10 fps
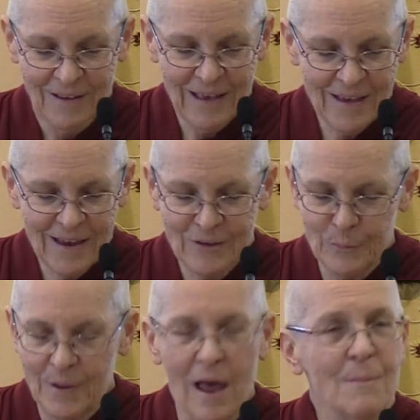it has
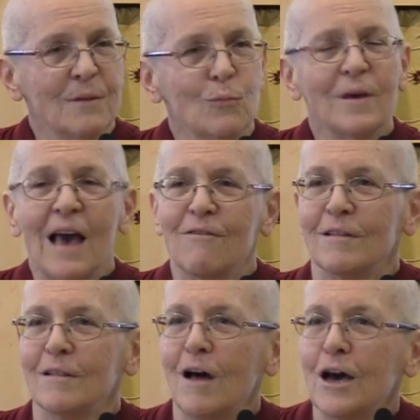been i mean we have a
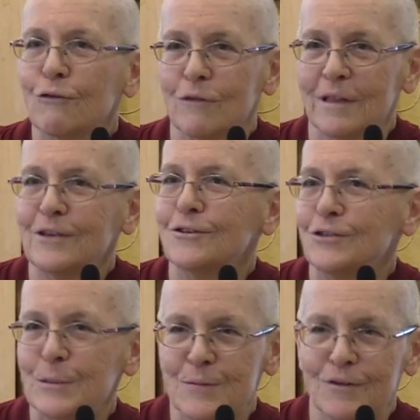lot of
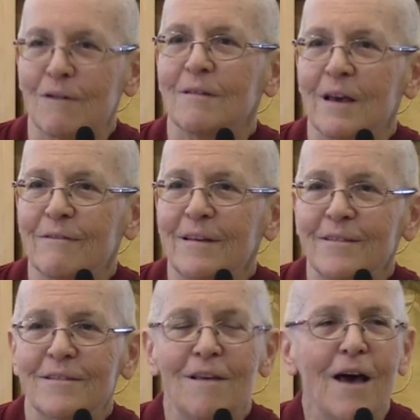relationships in our life and
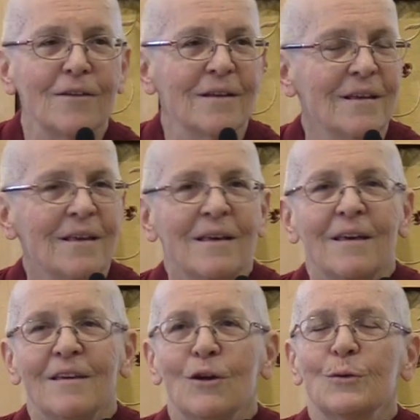it's not
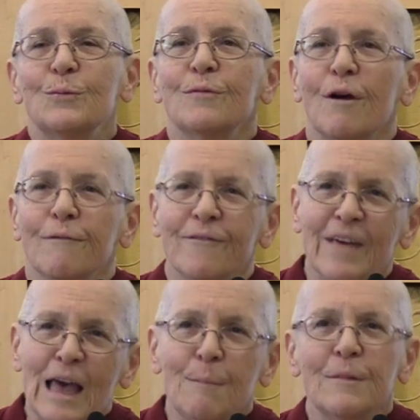you know it's with our
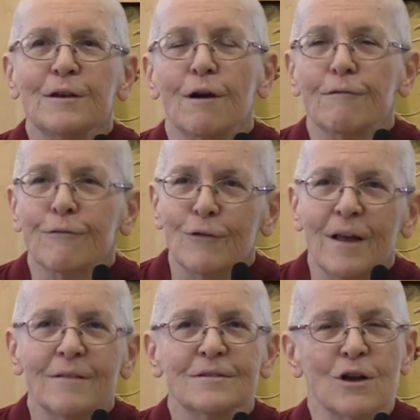family our
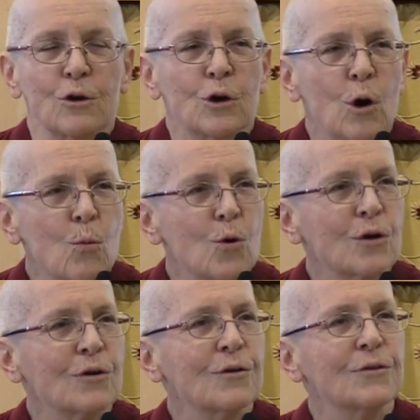friends our
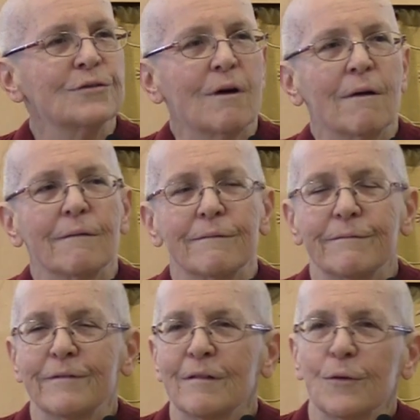coworkers our
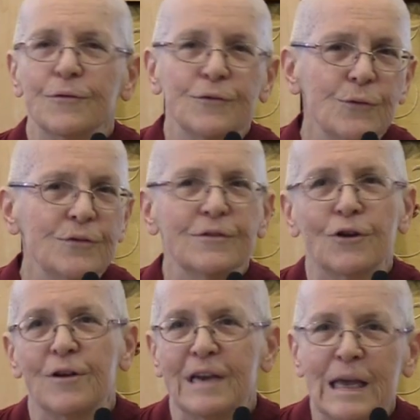fellow students
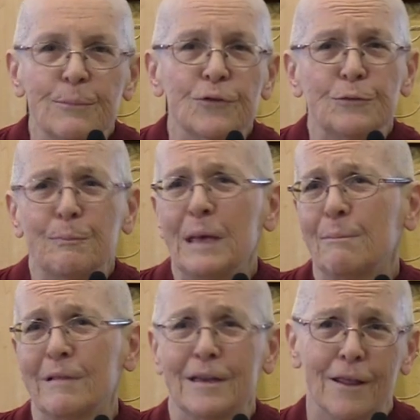our neighbors
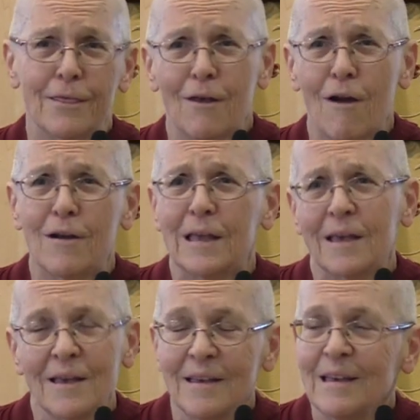people in authority
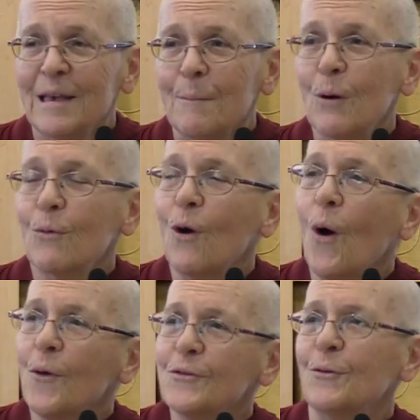but we are
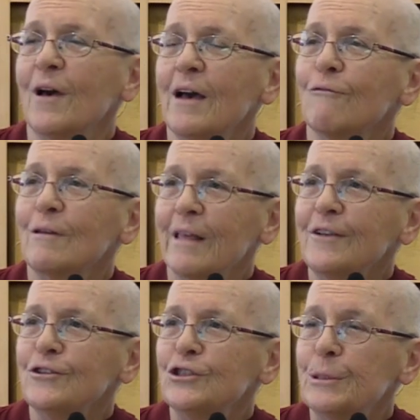also have
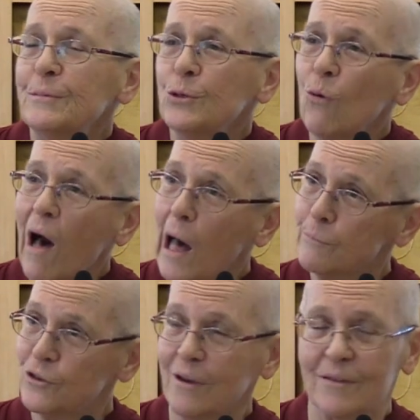relationship to
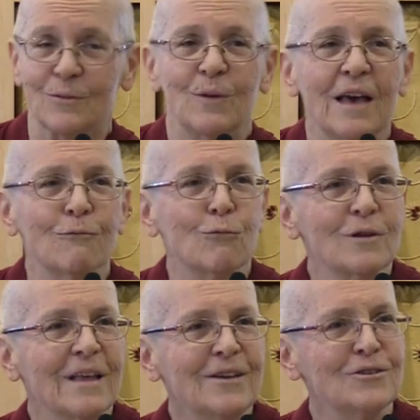objects we have
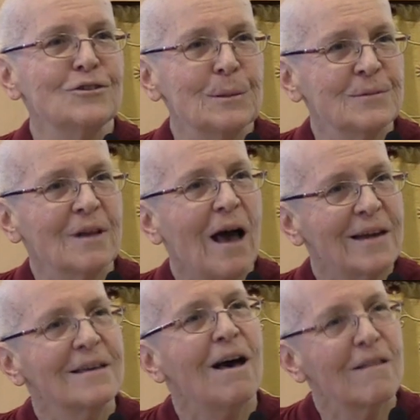relationships to
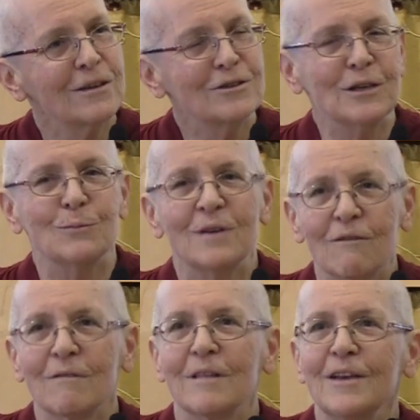ideologies we
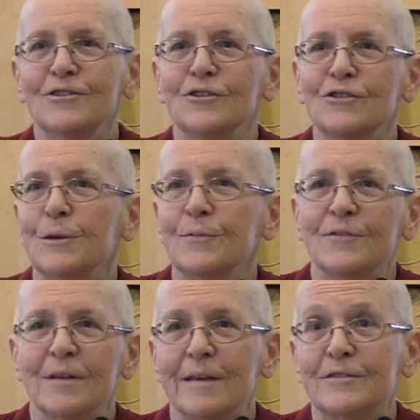have relationships
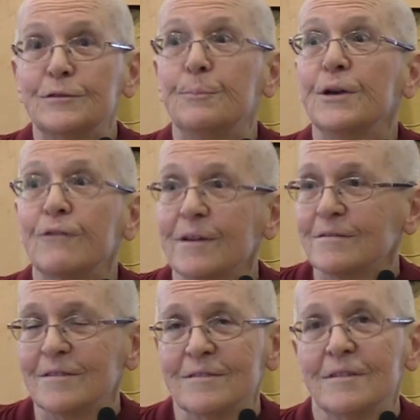to
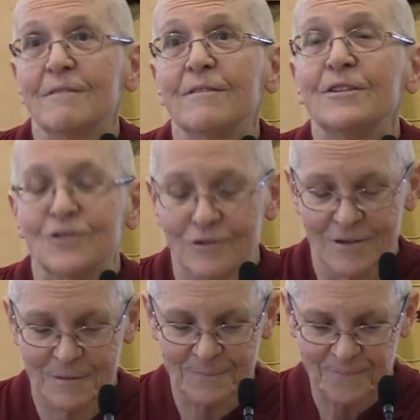experiences and adventures